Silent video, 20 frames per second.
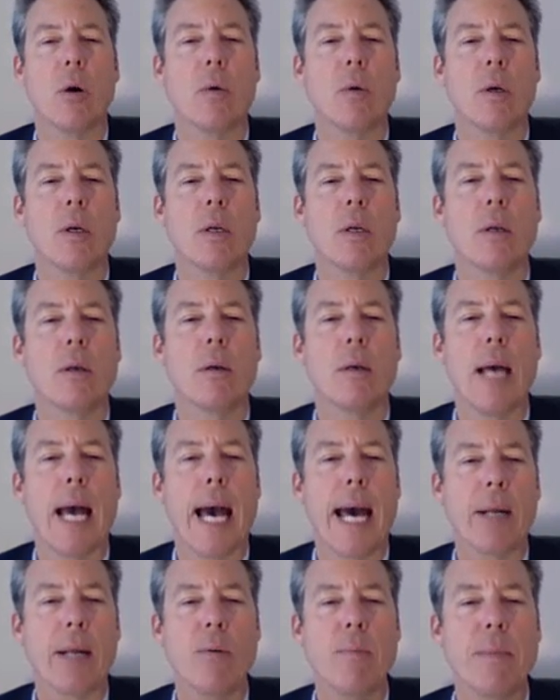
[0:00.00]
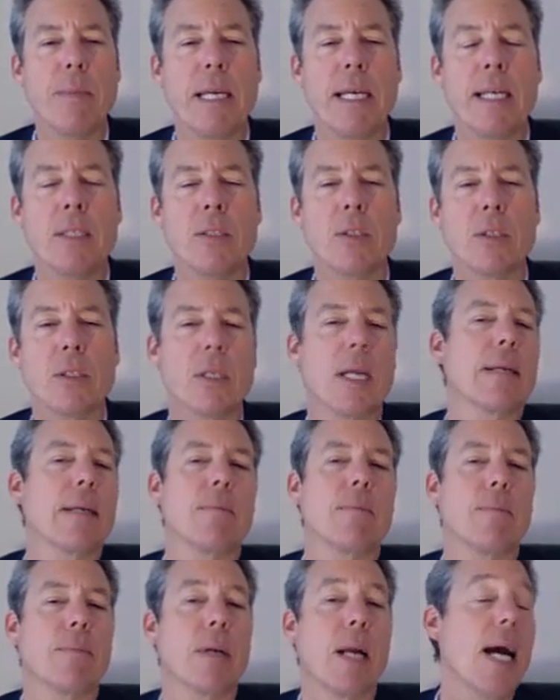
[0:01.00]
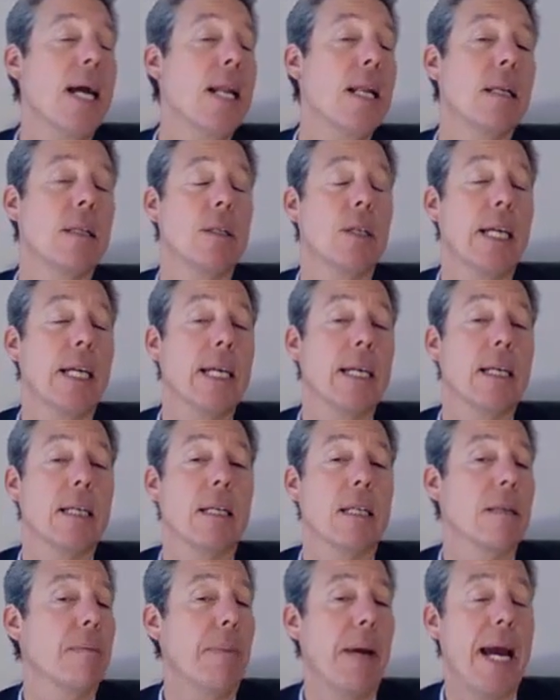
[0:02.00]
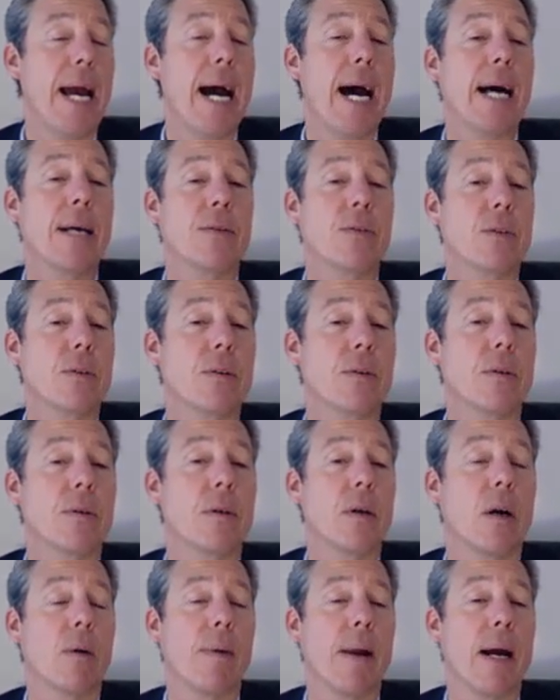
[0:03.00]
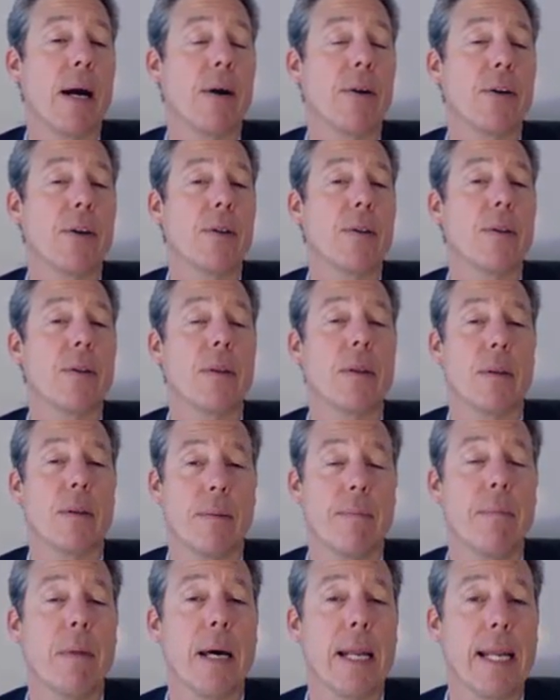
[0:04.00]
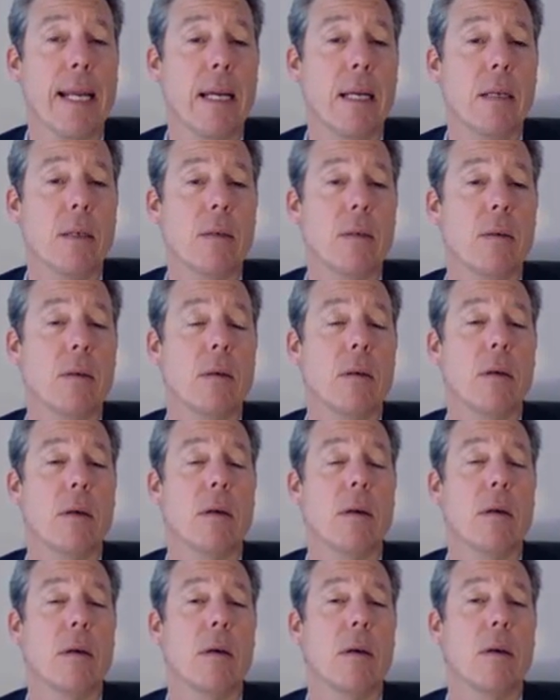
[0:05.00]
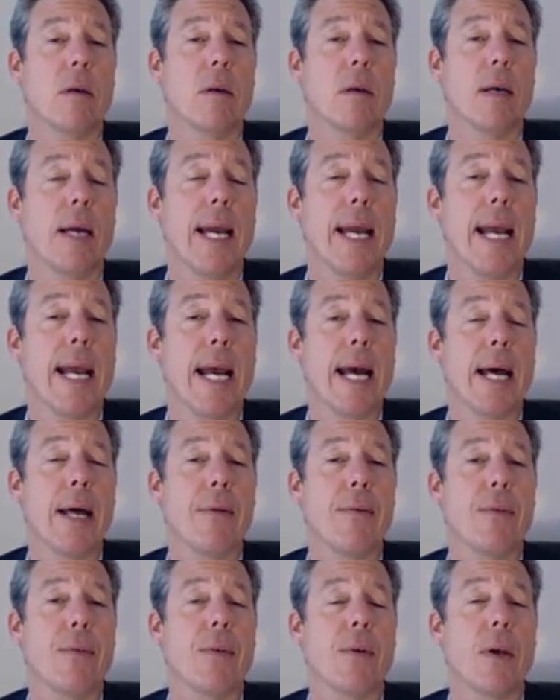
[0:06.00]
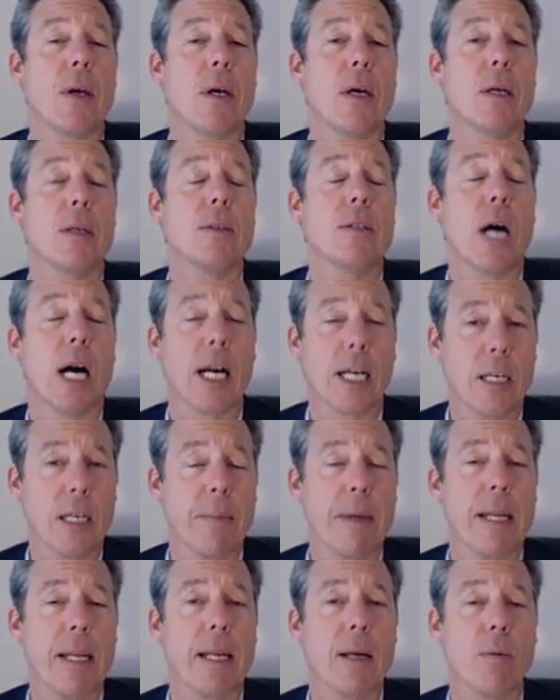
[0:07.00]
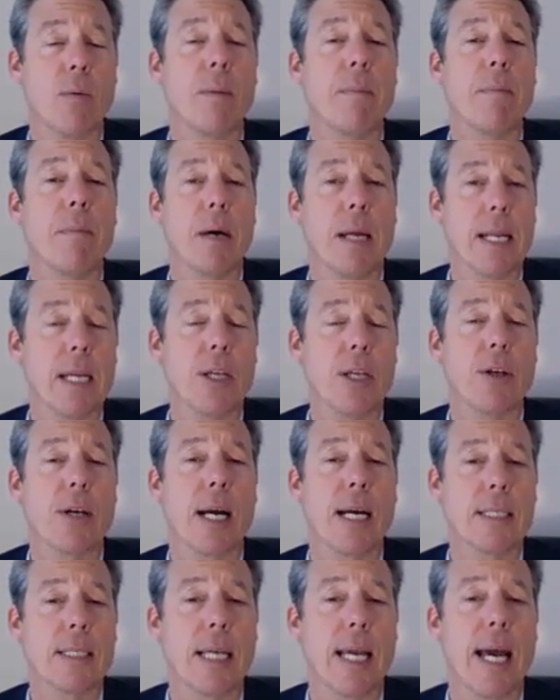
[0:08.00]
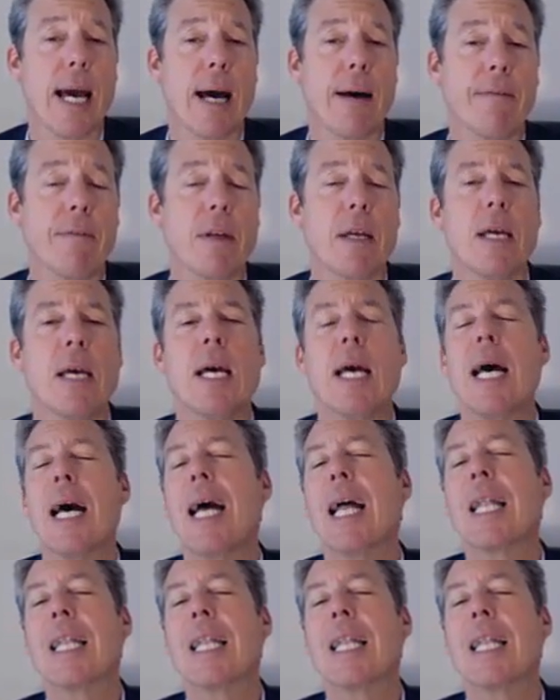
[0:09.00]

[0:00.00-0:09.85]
So adequate means is like kind of looking into the past around the money and documenting what money you guys have.